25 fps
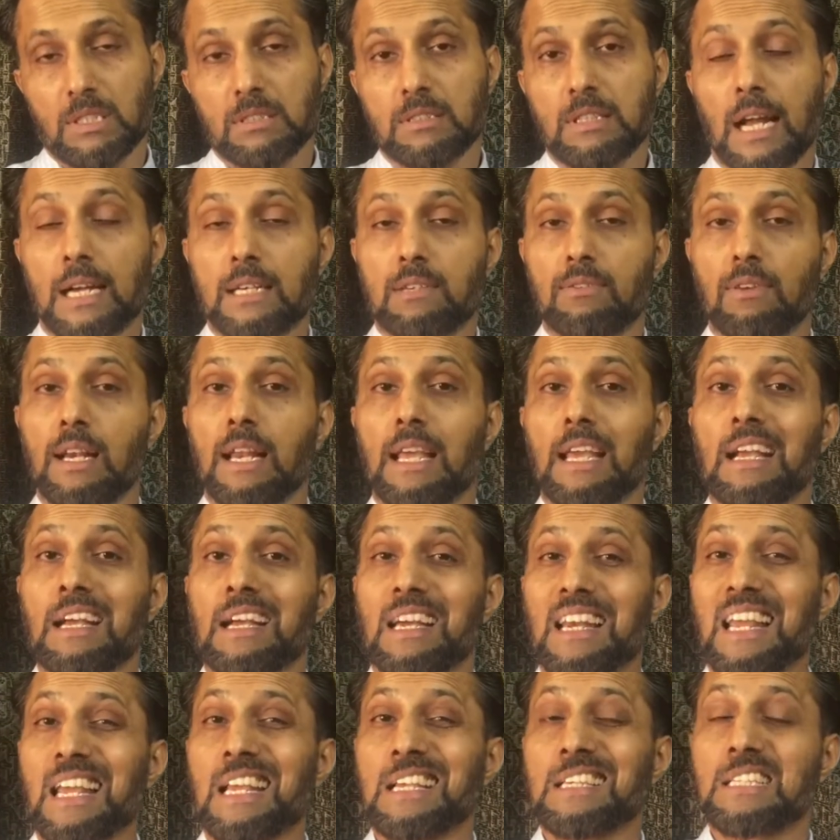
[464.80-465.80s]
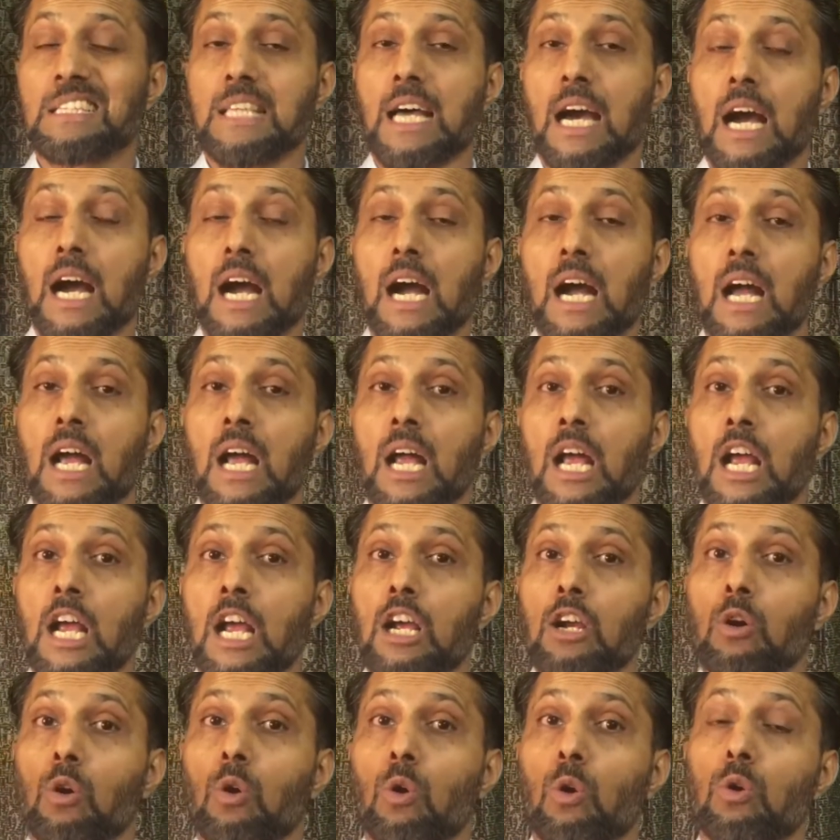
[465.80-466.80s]
that will increase the
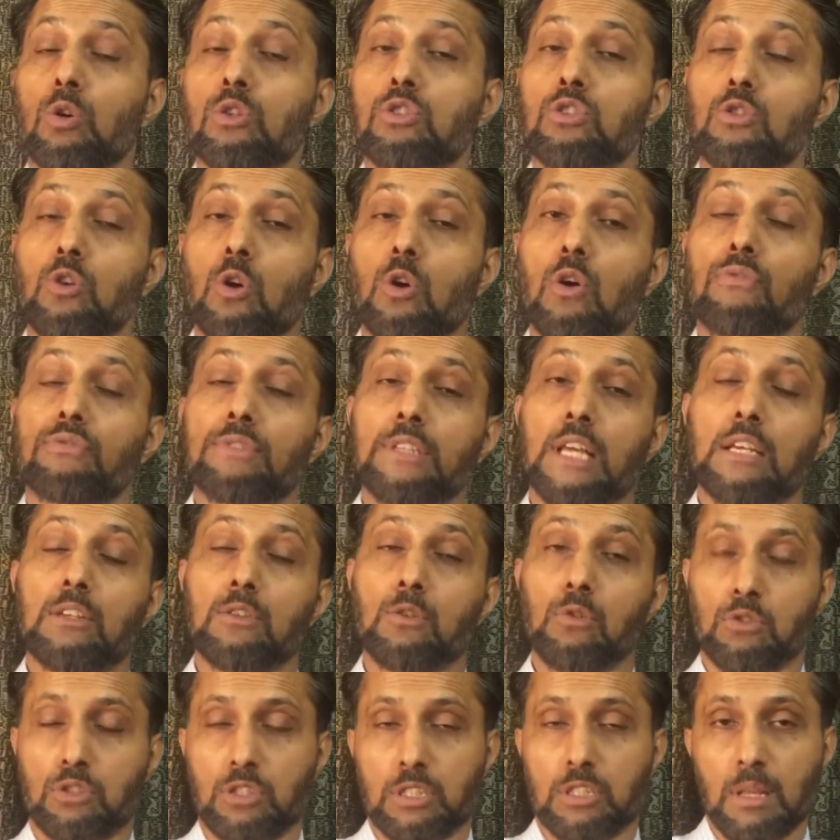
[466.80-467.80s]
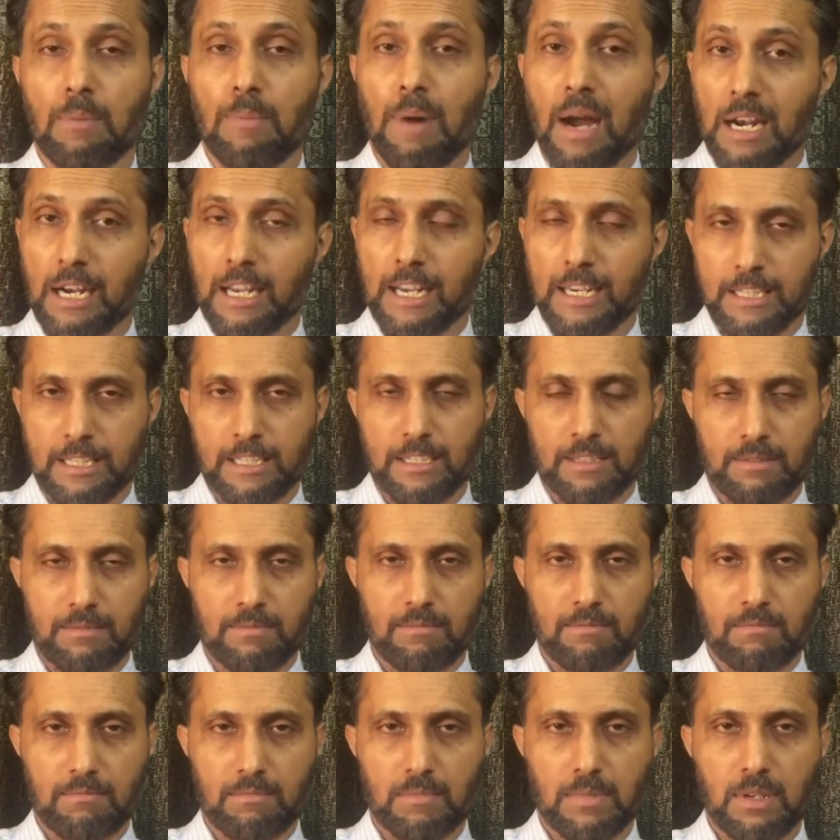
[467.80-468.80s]
cost of that goods in the market.
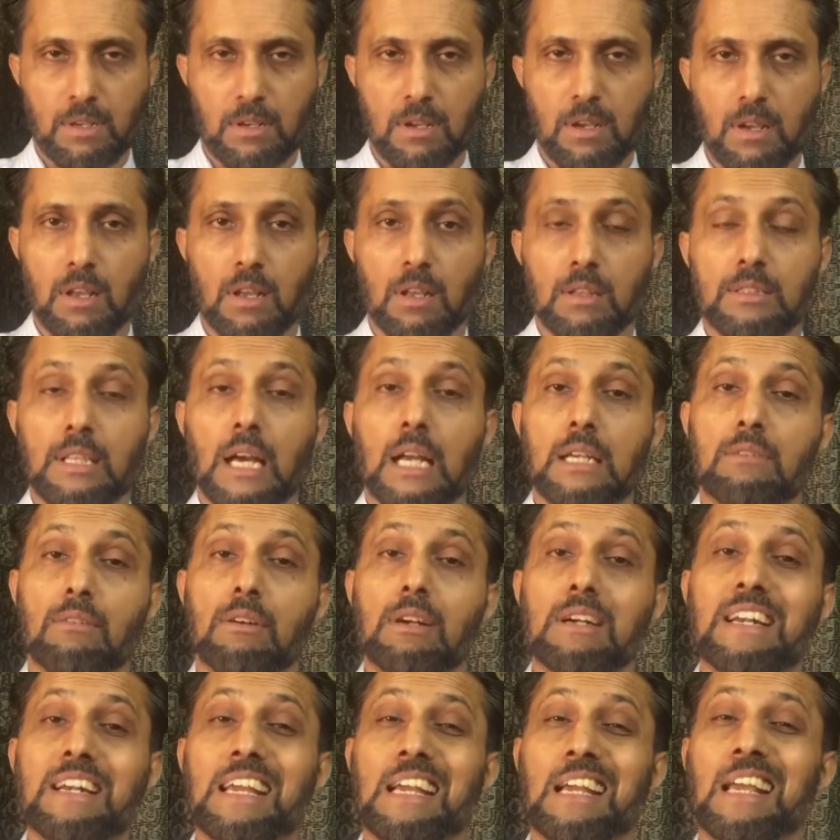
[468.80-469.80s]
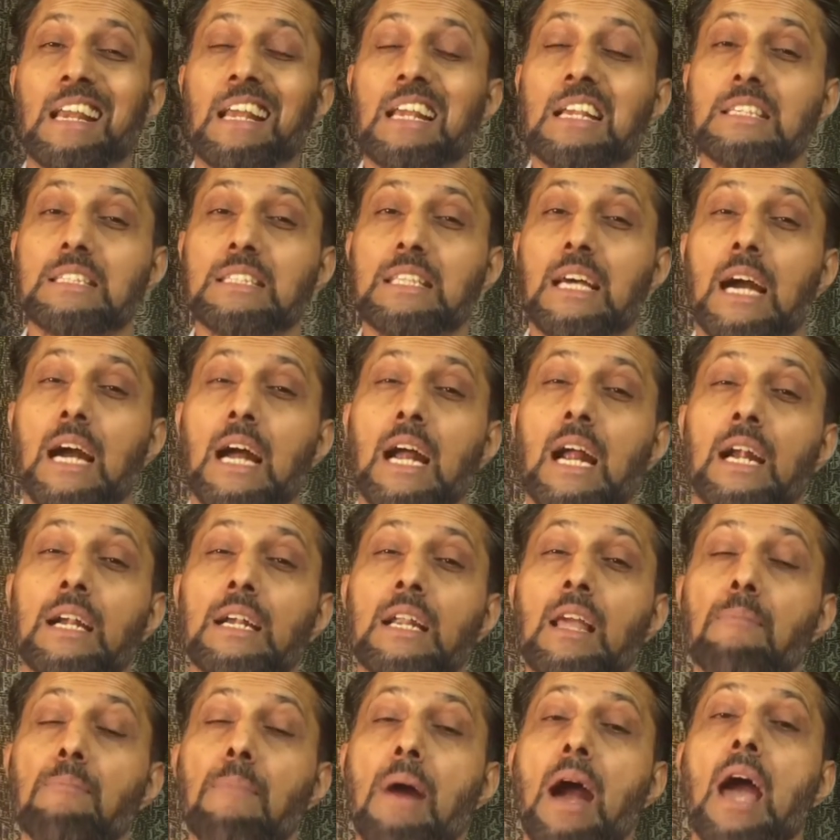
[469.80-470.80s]
That will decrease the
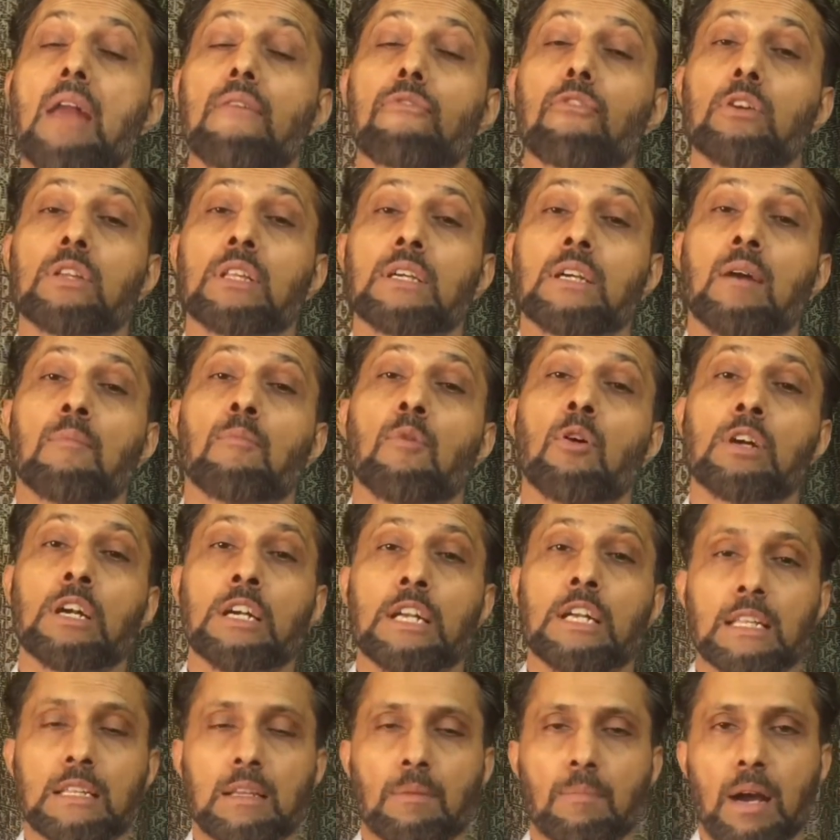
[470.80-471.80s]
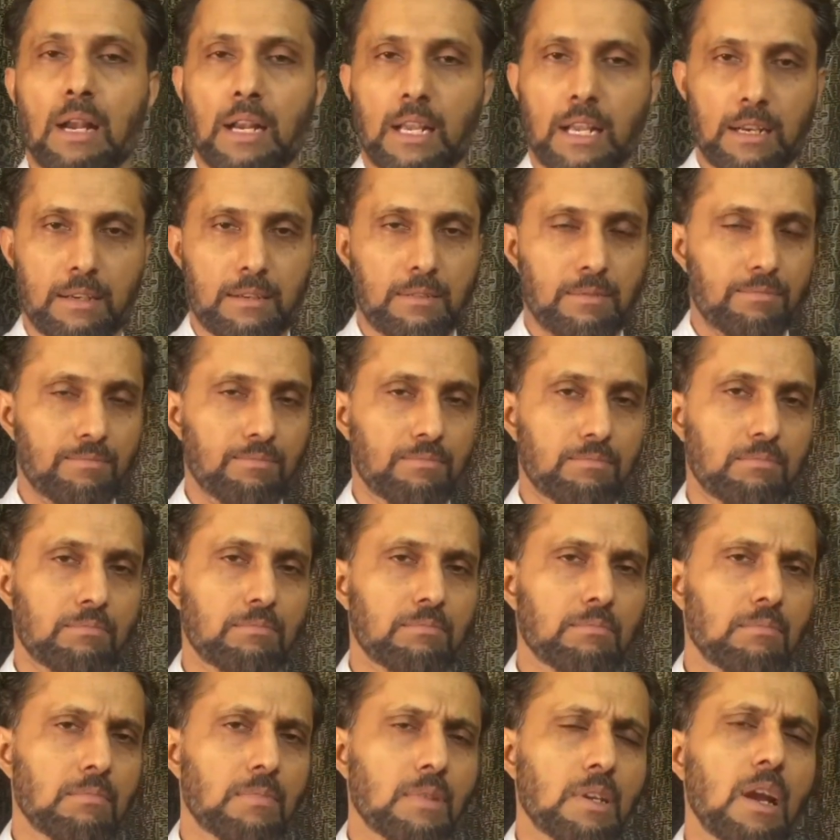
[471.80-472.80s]
demand for the commodity in the market.
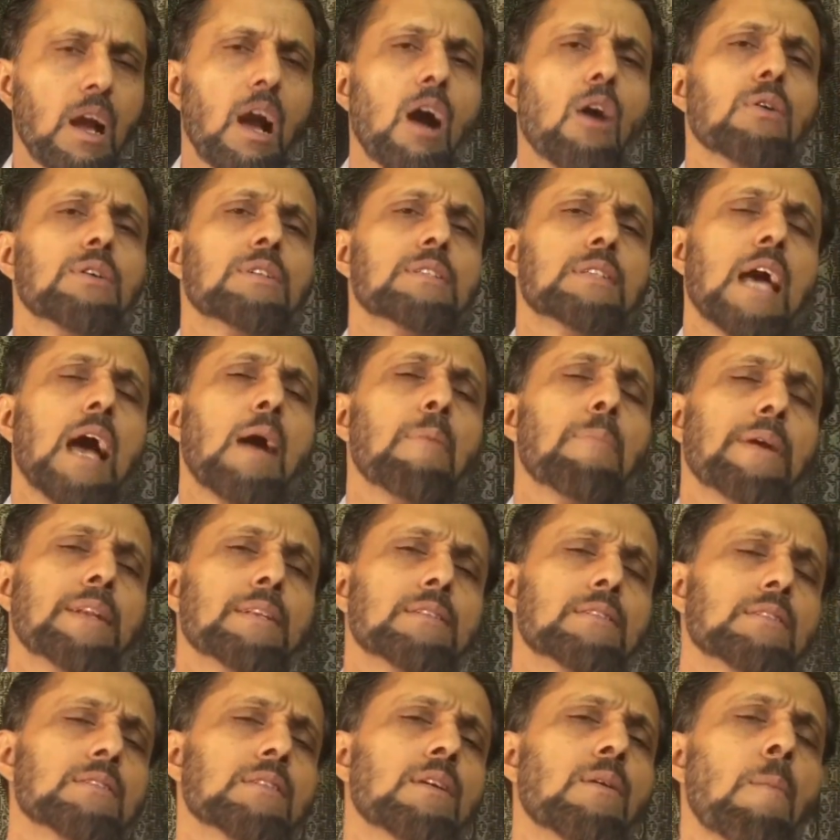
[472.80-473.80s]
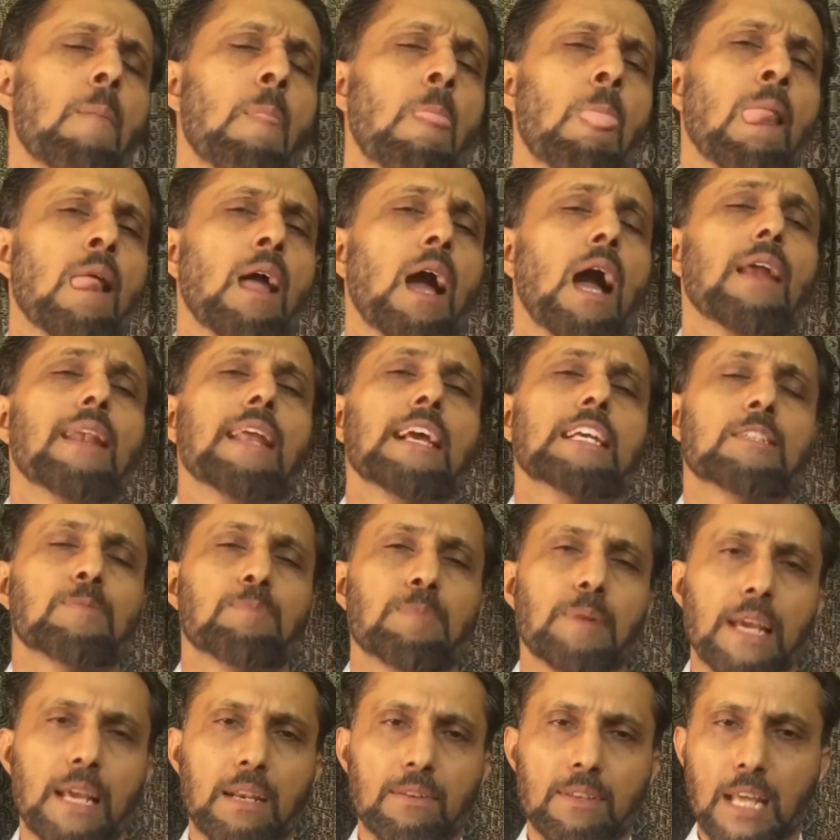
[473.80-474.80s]
How it happens? I'll
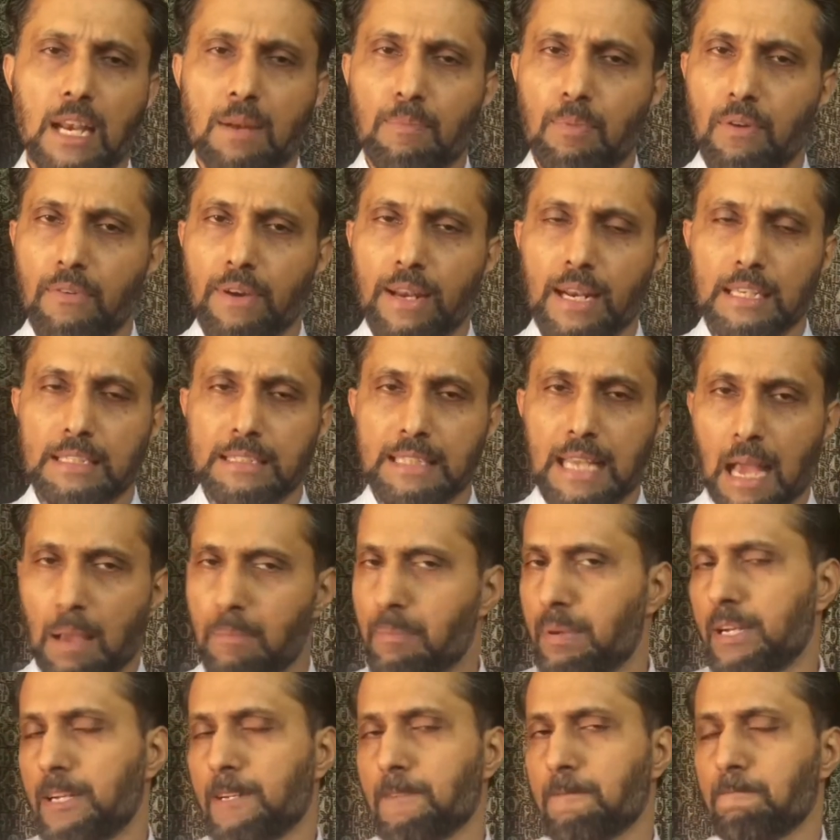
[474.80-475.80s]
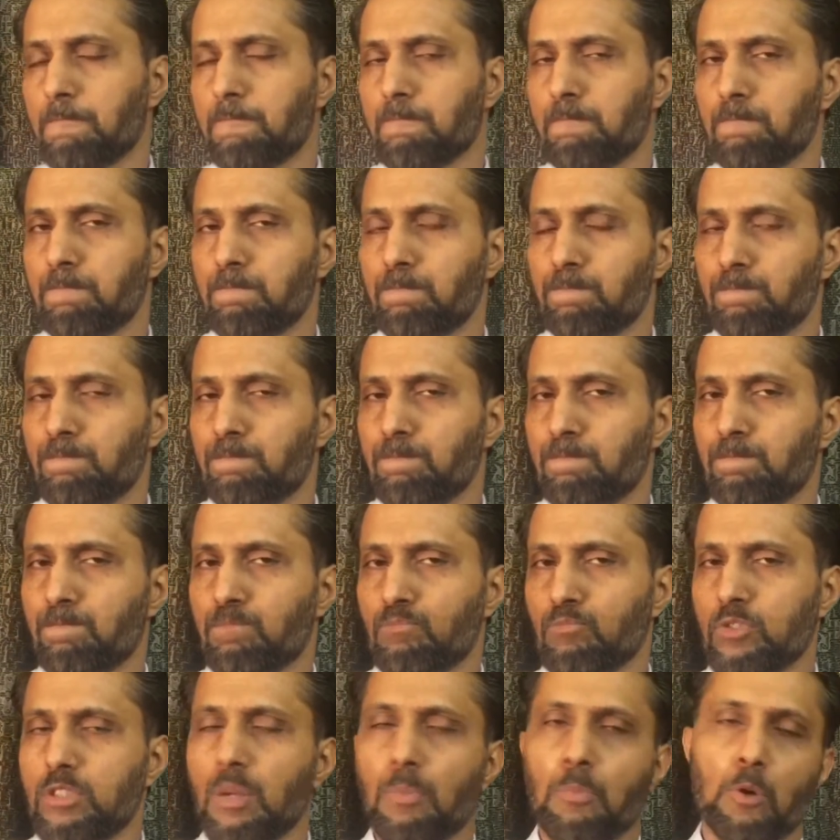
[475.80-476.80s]
explain with the help of an example.
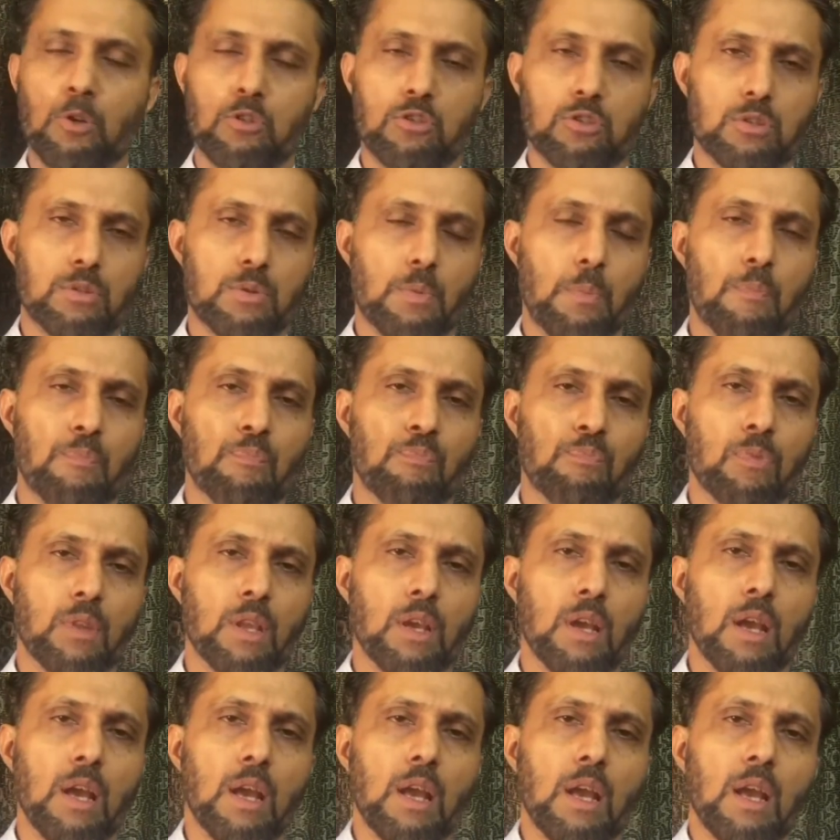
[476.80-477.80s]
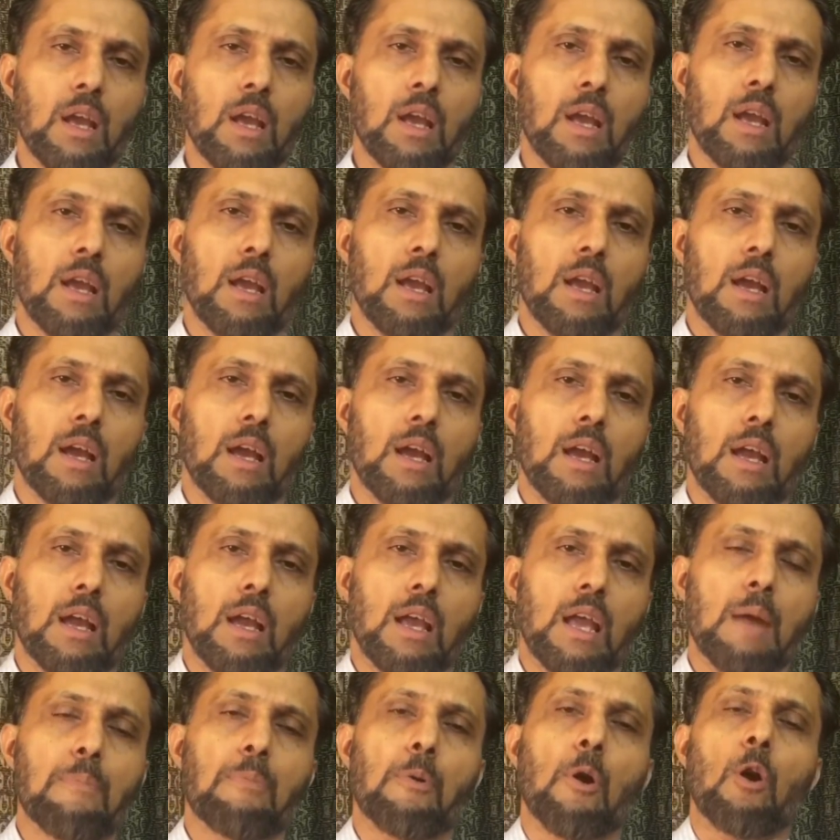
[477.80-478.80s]
Suppose
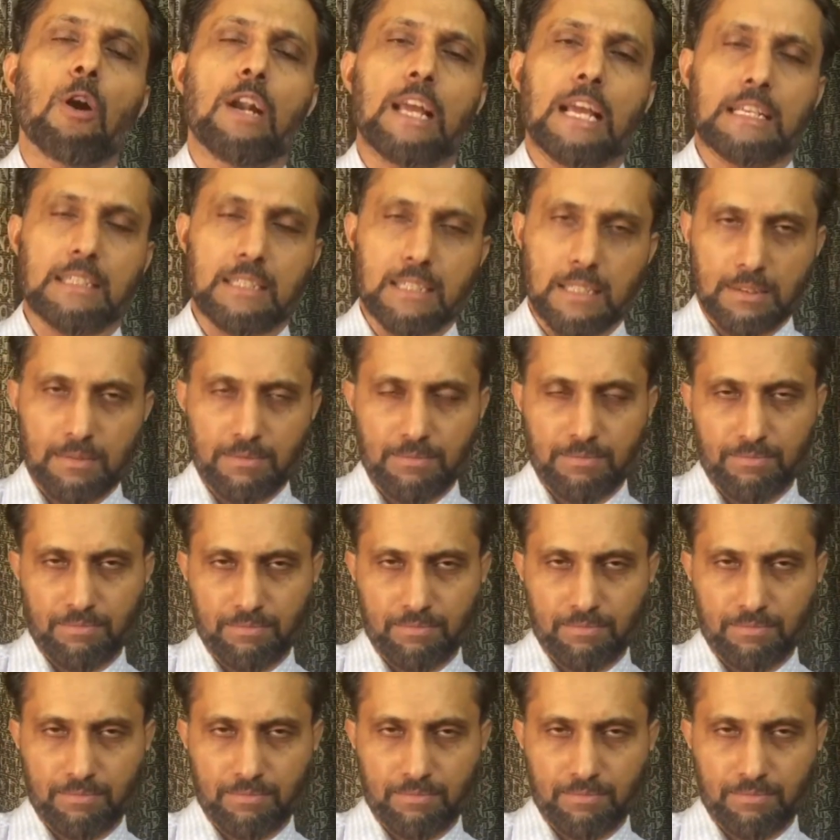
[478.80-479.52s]
a product,